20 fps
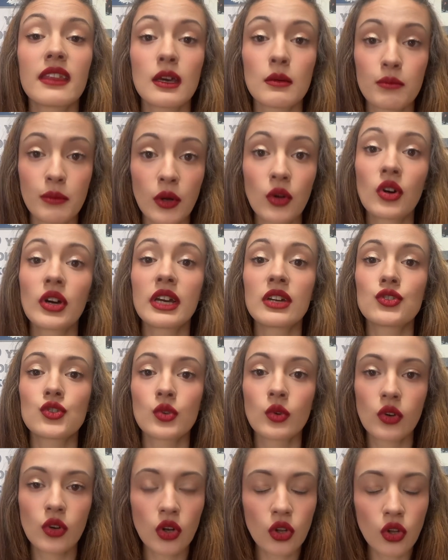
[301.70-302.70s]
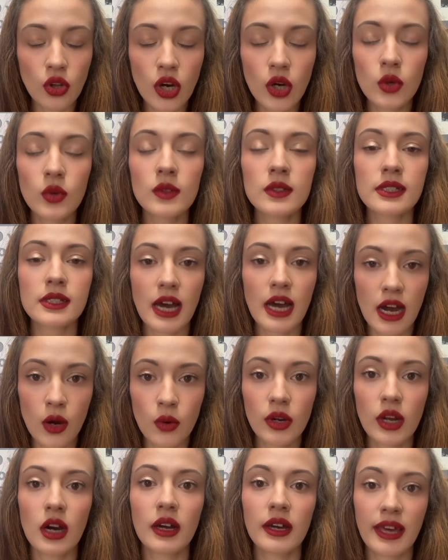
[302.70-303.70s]
ability to close out
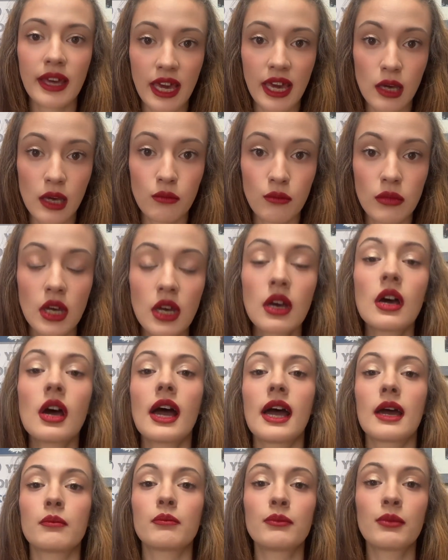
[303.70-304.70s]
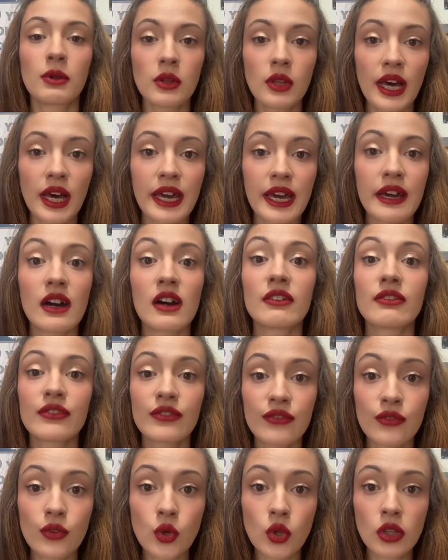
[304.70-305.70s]
a game and play a
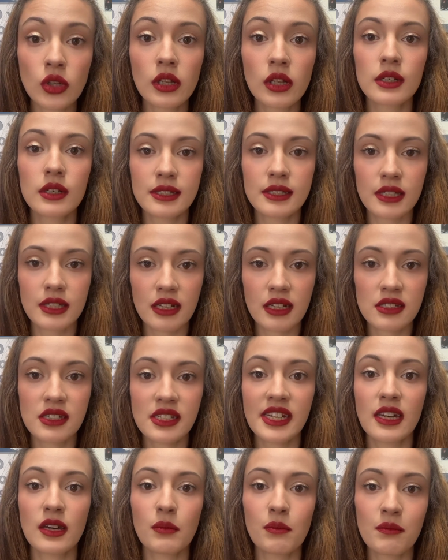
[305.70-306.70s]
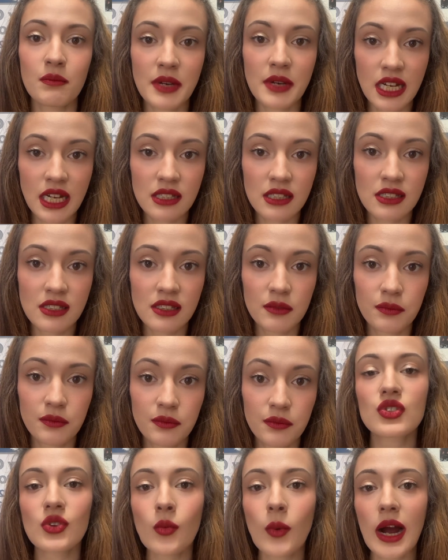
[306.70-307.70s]
full 60 minutes.
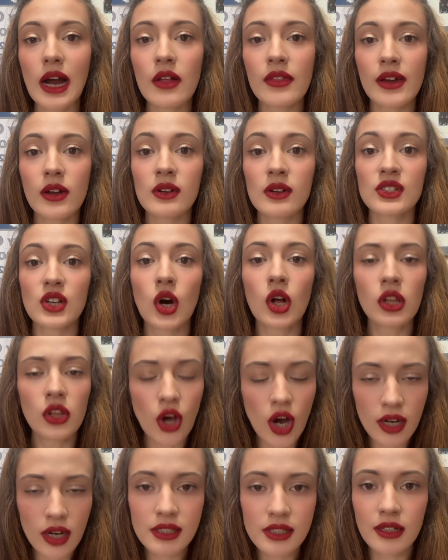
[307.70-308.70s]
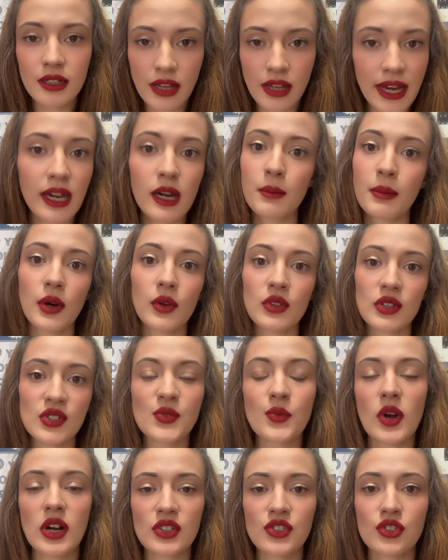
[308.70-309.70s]
So while there is a lot to like about this
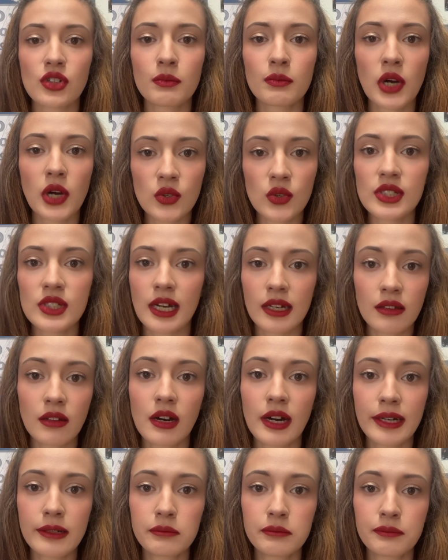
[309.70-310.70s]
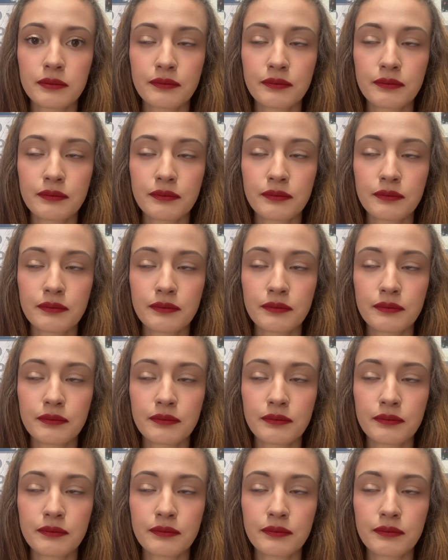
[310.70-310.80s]
roster post-deadline,